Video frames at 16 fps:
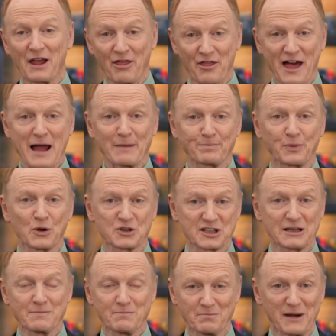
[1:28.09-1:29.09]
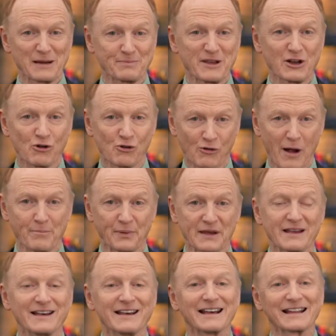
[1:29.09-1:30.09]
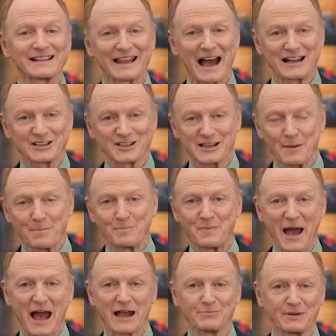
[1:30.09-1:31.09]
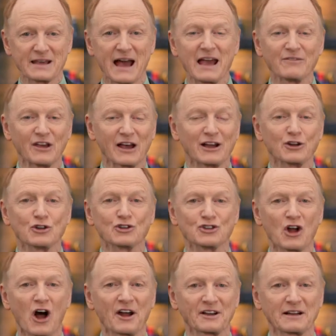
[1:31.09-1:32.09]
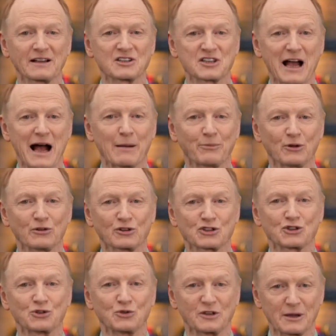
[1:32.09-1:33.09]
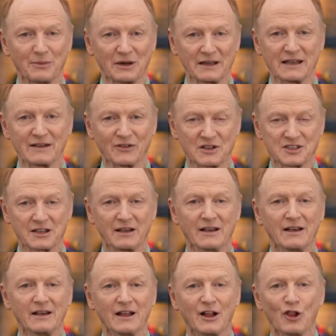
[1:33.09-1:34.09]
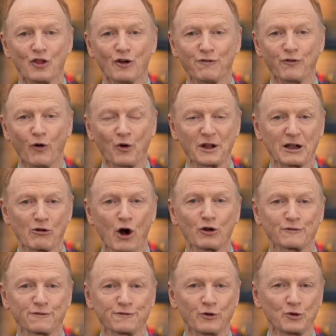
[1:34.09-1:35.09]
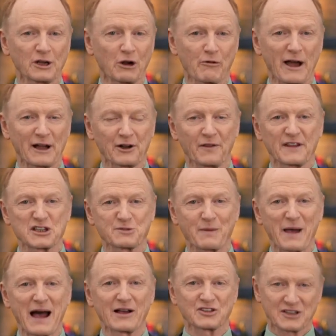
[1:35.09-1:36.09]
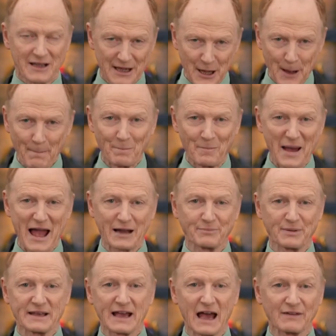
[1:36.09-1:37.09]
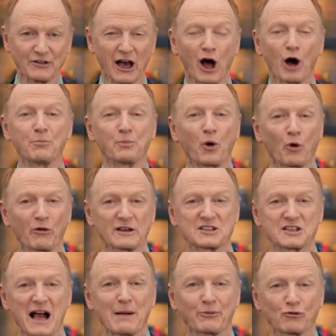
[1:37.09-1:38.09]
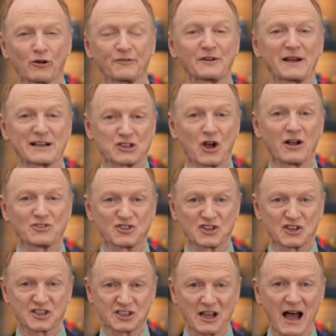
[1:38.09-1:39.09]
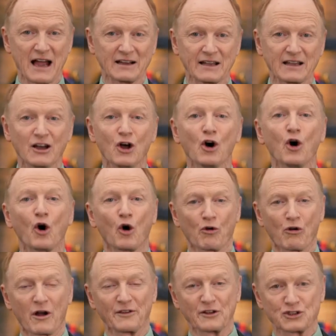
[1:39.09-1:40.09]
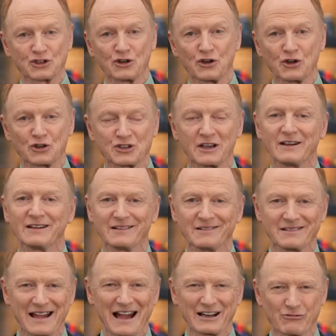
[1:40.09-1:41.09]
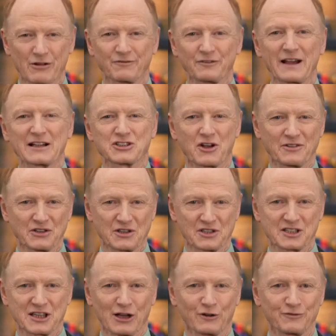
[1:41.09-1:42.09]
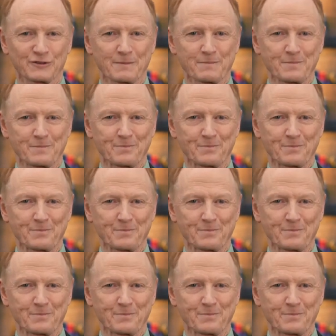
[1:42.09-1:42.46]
that person might be grumpy that's bad behavior, not an example to the believers. The 40 year old fooling around on their spouse, bad behavior. A poor example reflects on society or on the church, and it reflects on yourself.